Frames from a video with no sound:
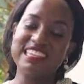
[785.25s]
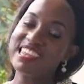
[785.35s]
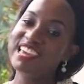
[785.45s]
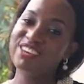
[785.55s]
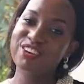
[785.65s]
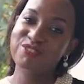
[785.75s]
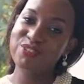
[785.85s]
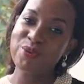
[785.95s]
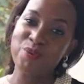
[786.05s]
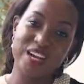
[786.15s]
thank you
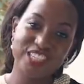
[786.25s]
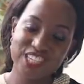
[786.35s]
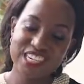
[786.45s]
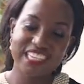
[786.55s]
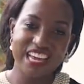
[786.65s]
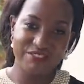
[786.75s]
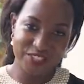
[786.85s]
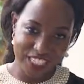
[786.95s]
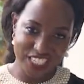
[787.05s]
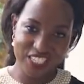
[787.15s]
for watching Life
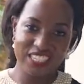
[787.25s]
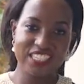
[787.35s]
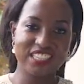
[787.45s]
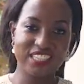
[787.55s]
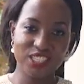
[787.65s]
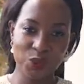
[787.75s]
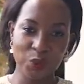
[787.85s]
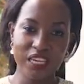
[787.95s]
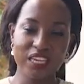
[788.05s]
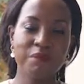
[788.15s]
Digest this week.